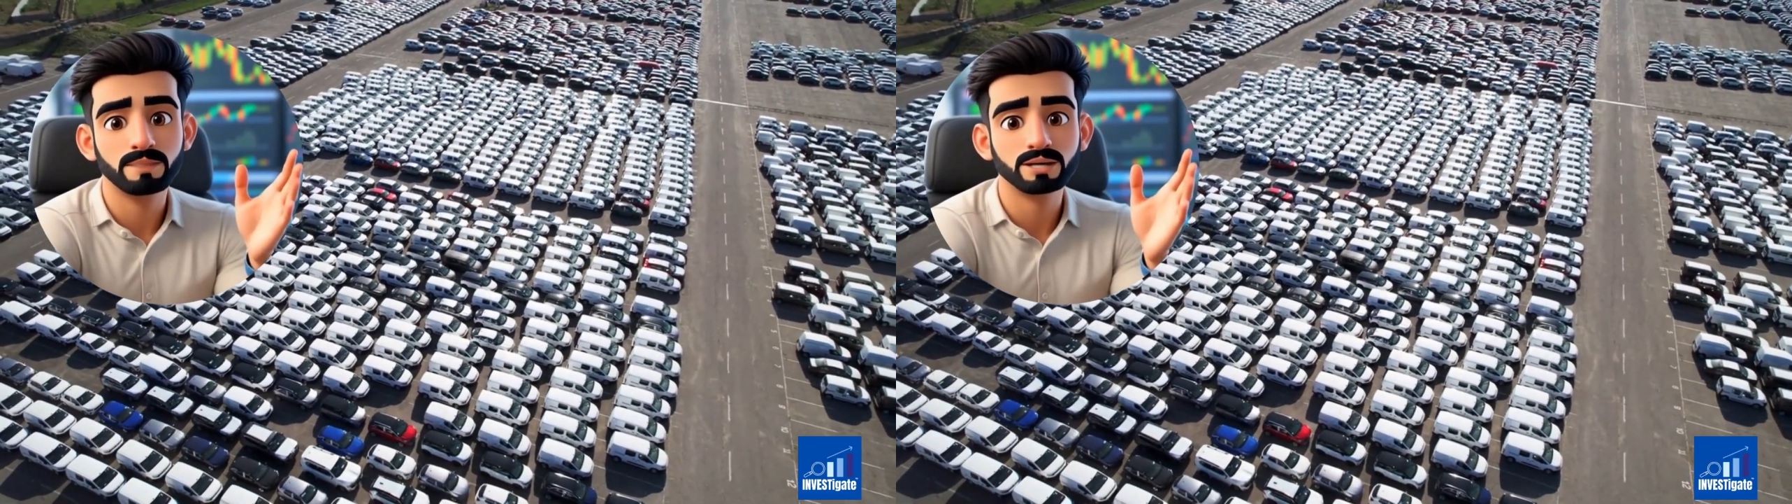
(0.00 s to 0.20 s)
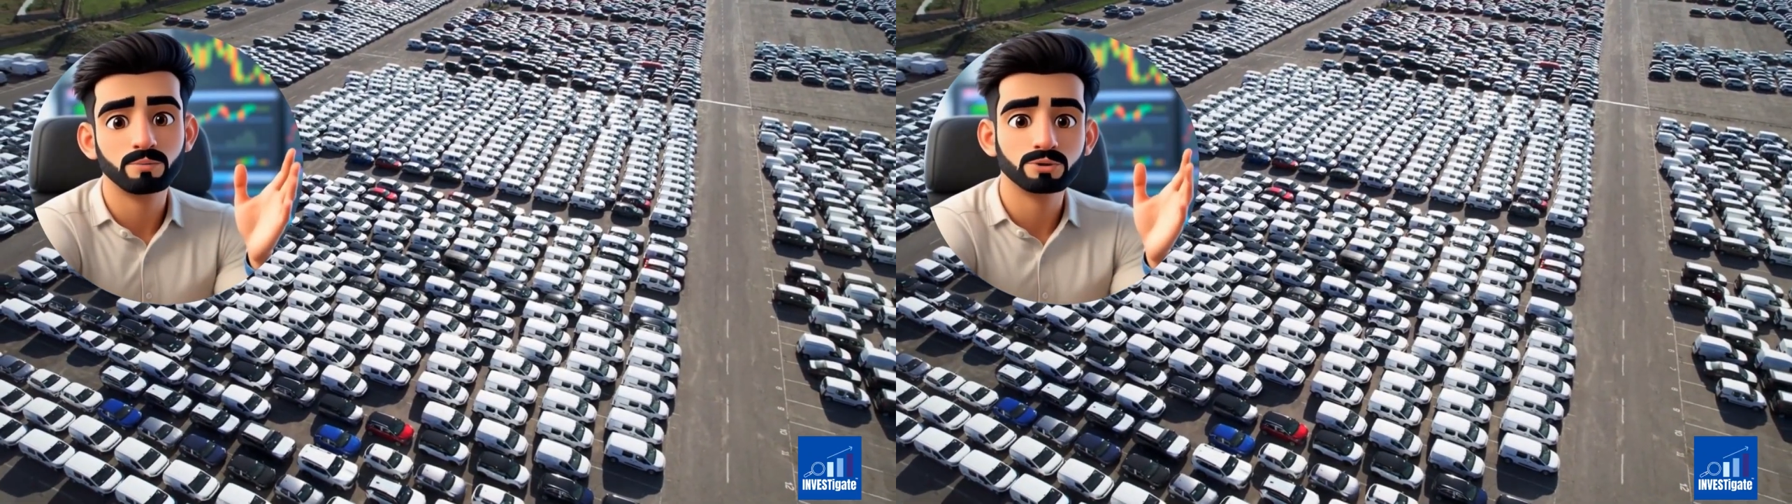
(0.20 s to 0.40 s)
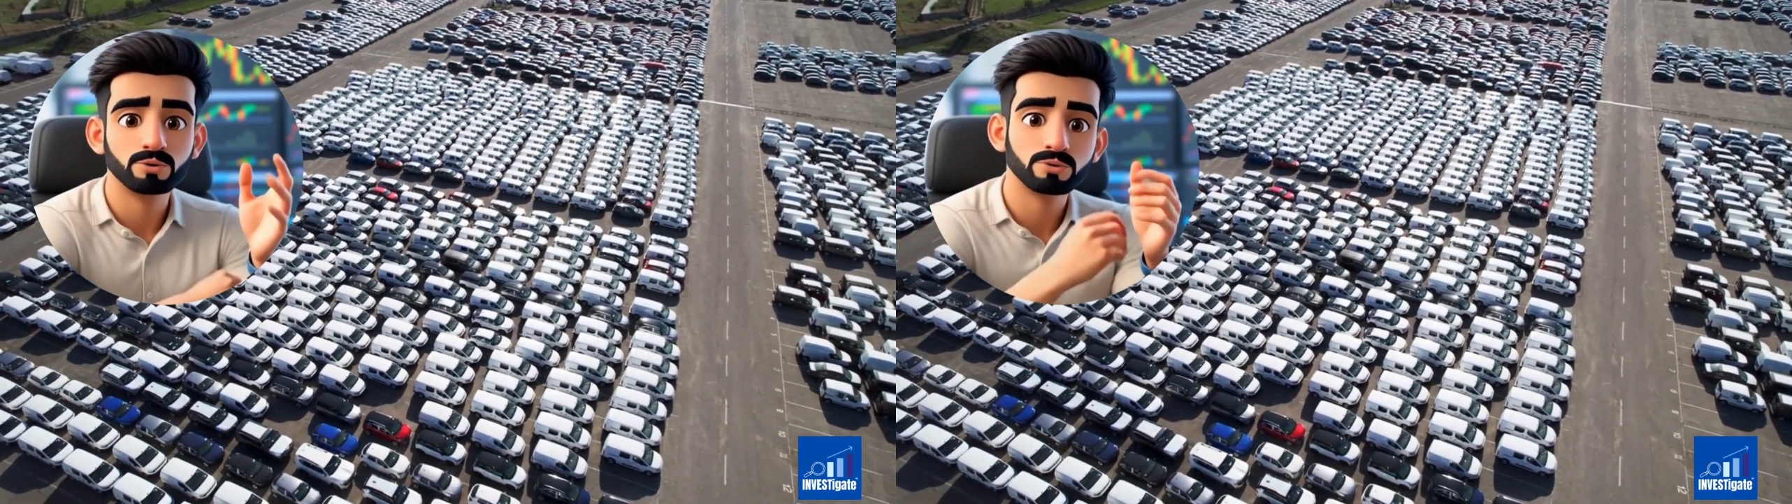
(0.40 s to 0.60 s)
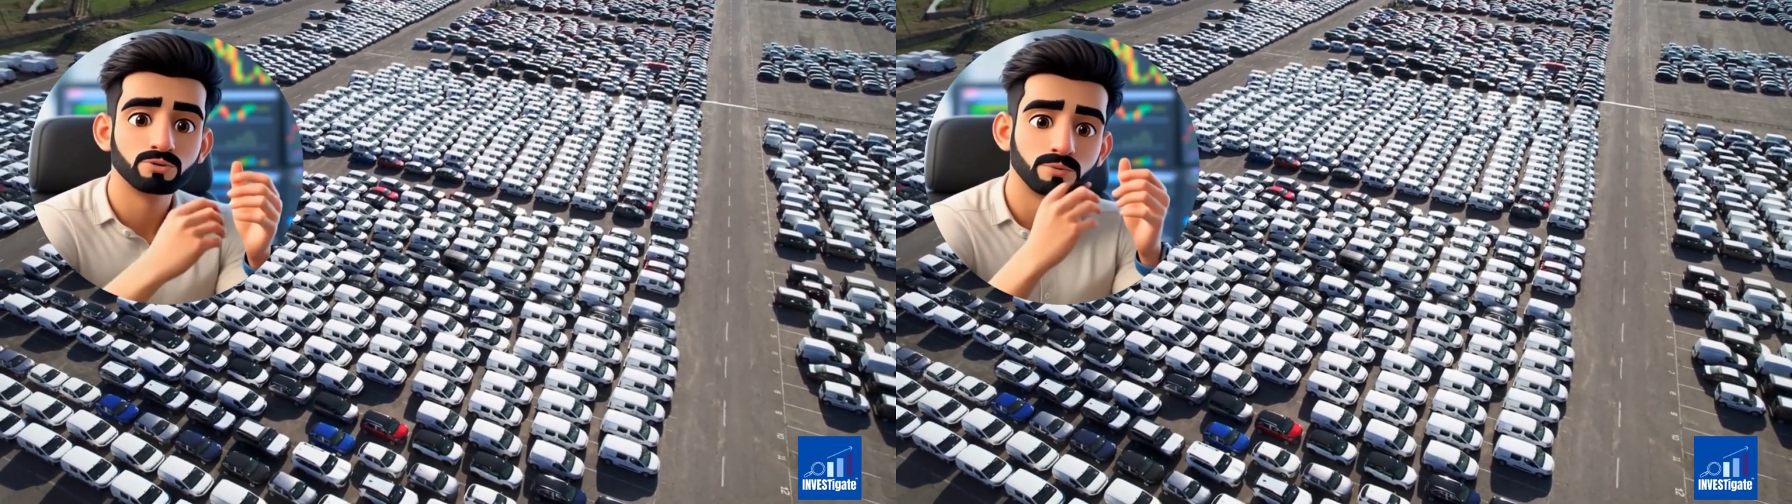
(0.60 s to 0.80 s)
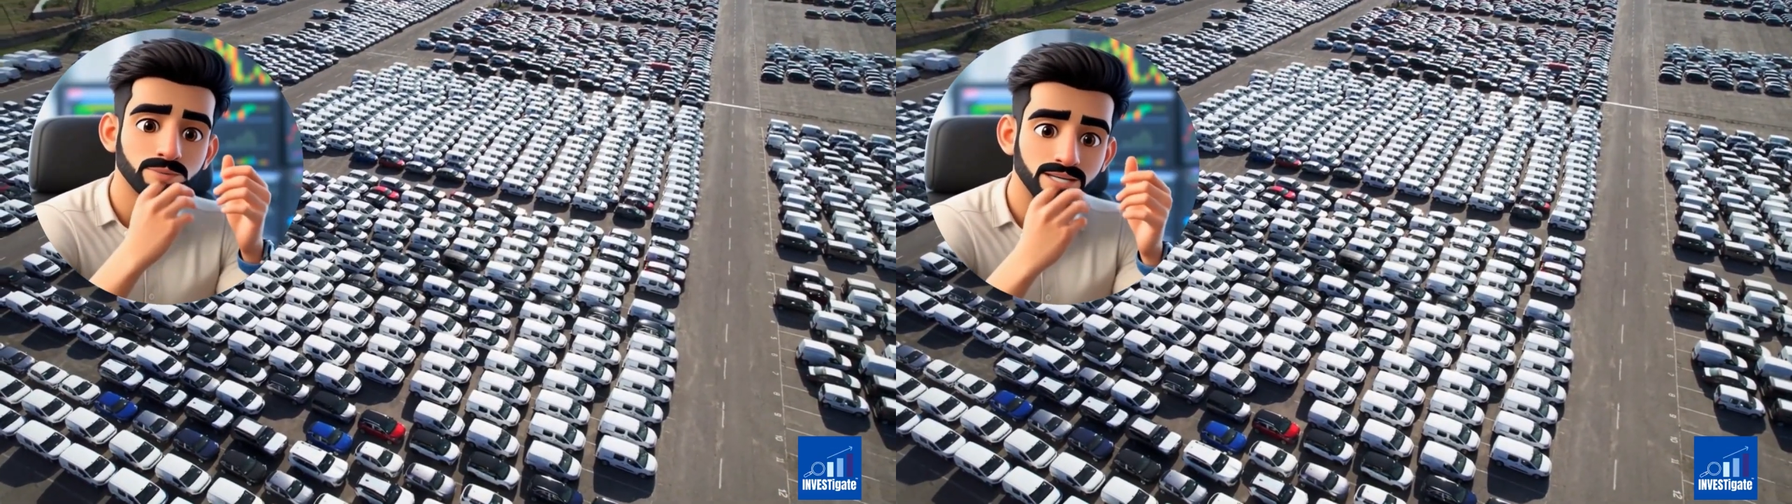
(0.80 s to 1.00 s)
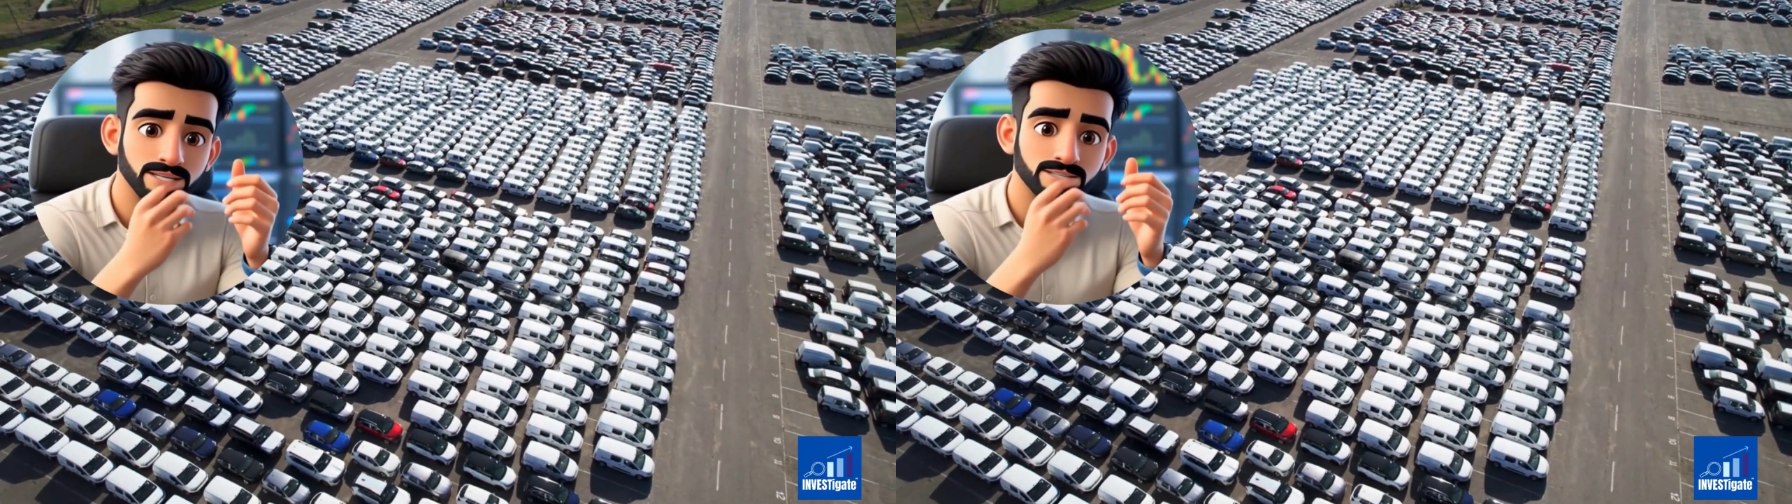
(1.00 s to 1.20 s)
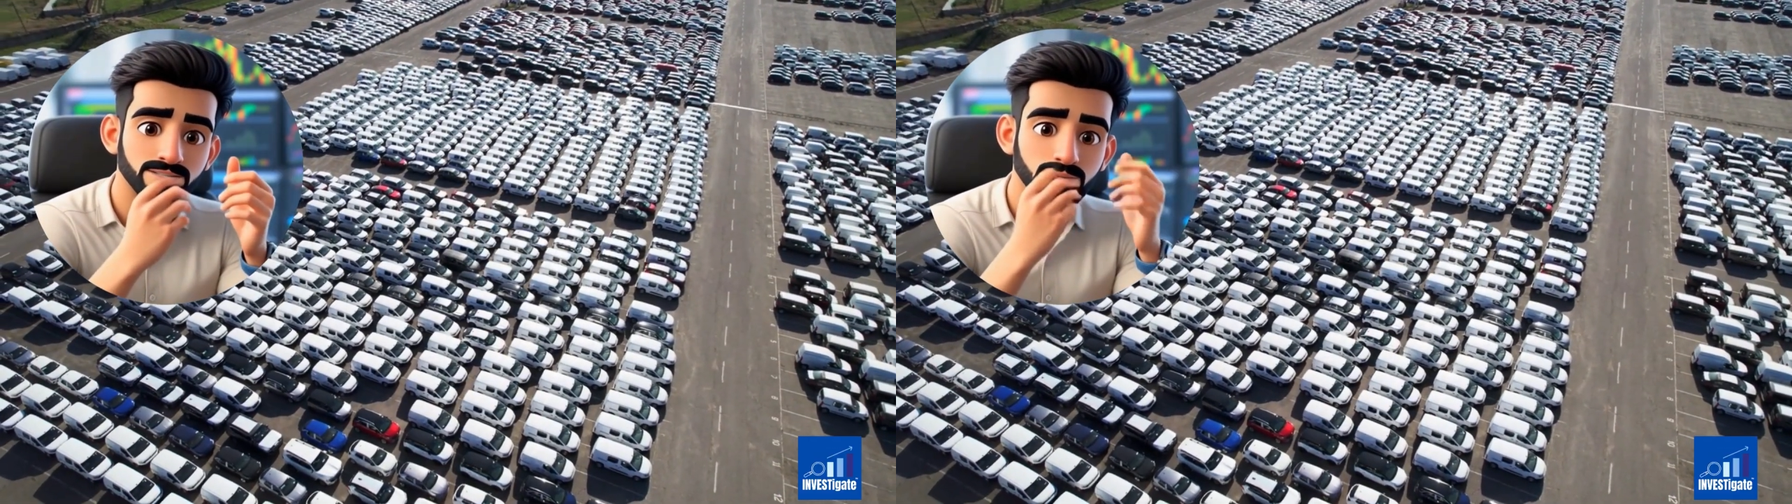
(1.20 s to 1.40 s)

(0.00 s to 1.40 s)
They will use rupees